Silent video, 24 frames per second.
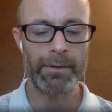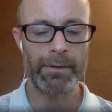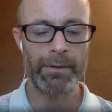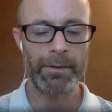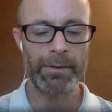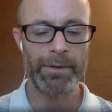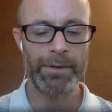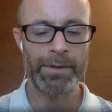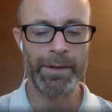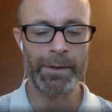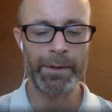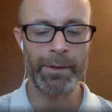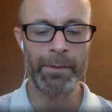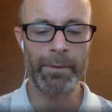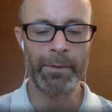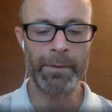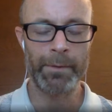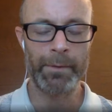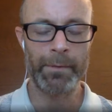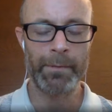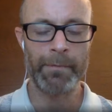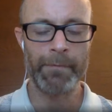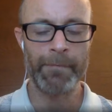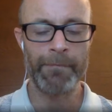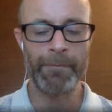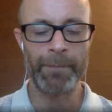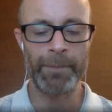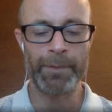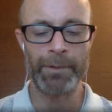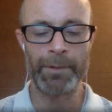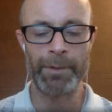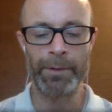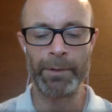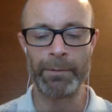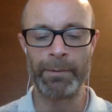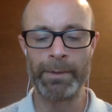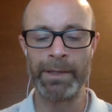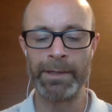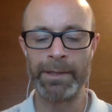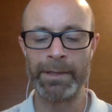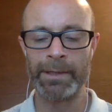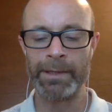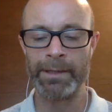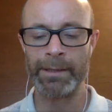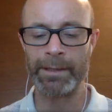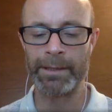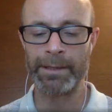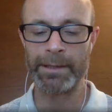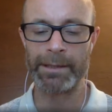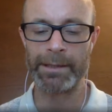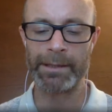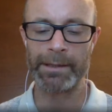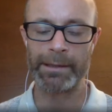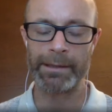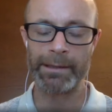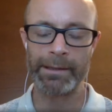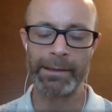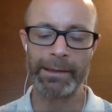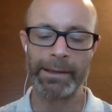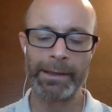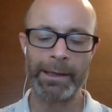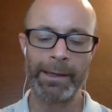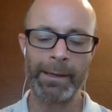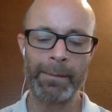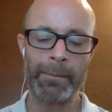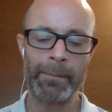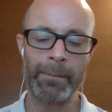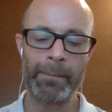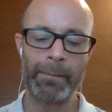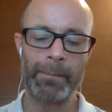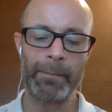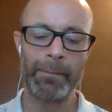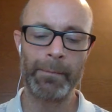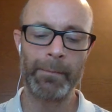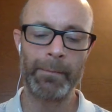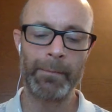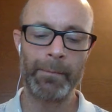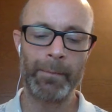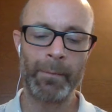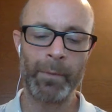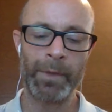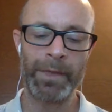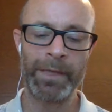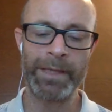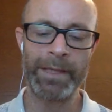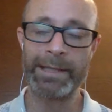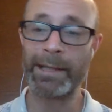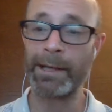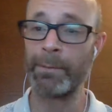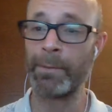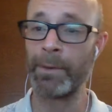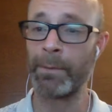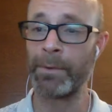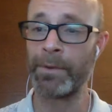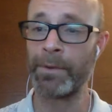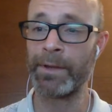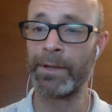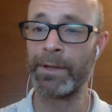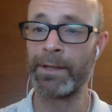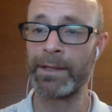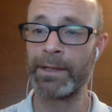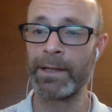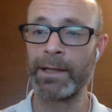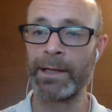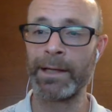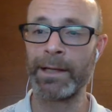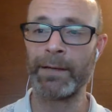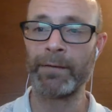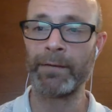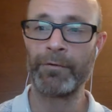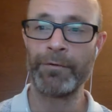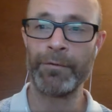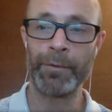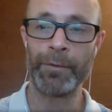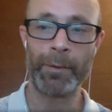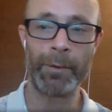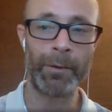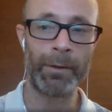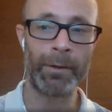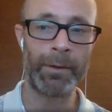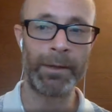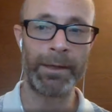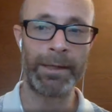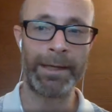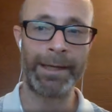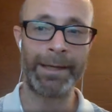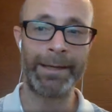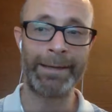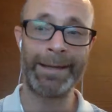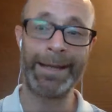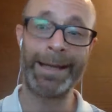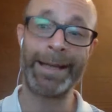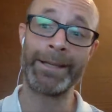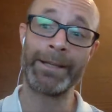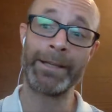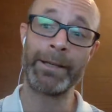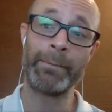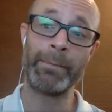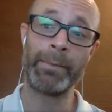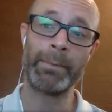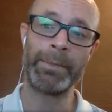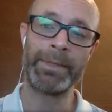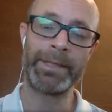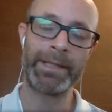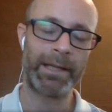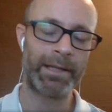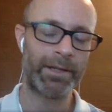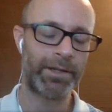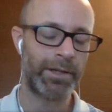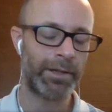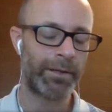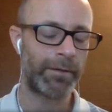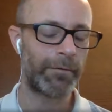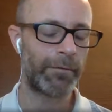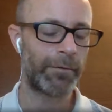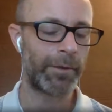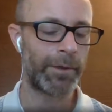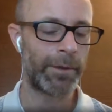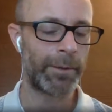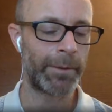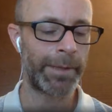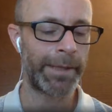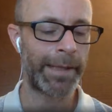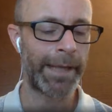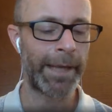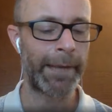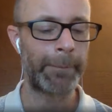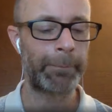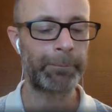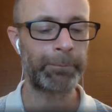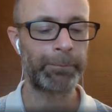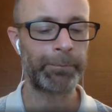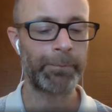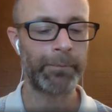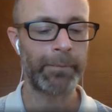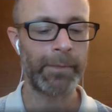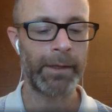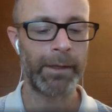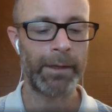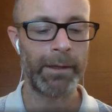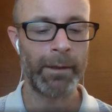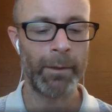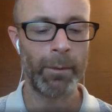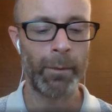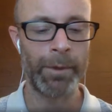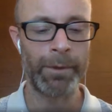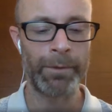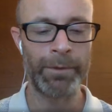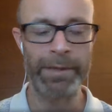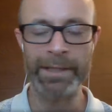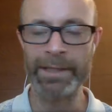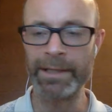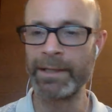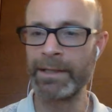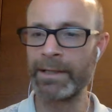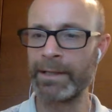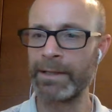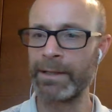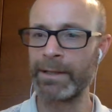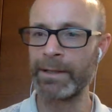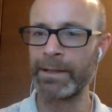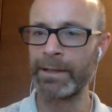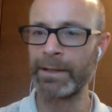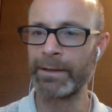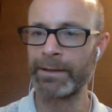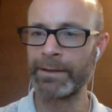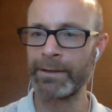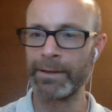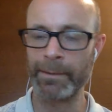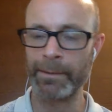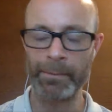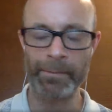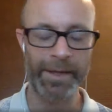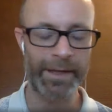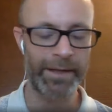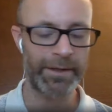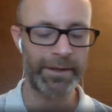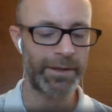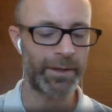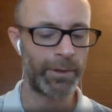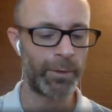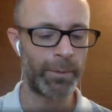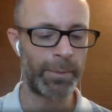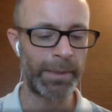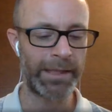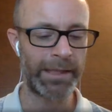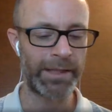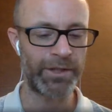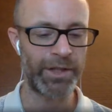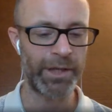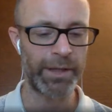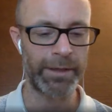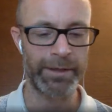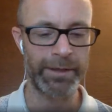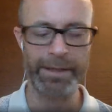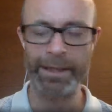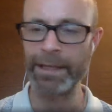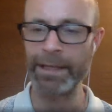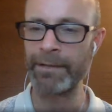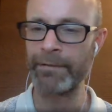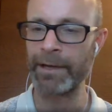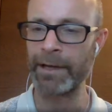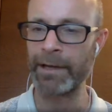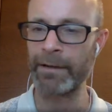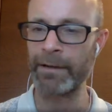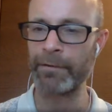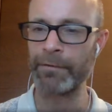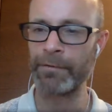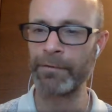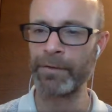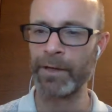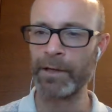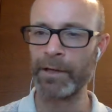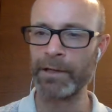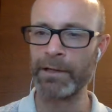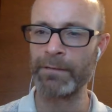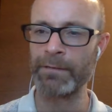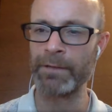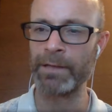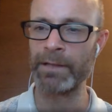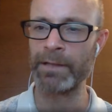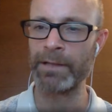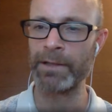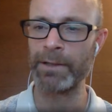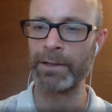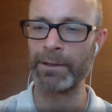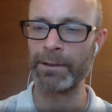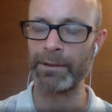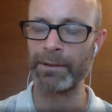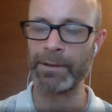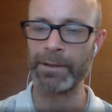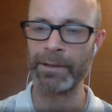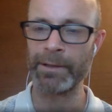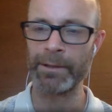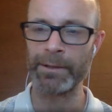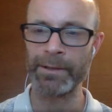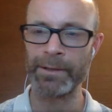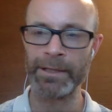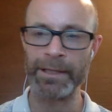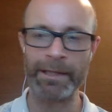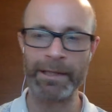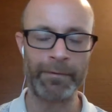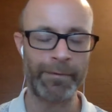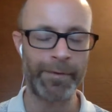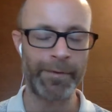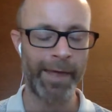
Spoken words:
So for two reasons, we need to come up with a design for and an implementation for doing that. One reason is that that's too big a chunk to leave out of Flux v2, so it's needed for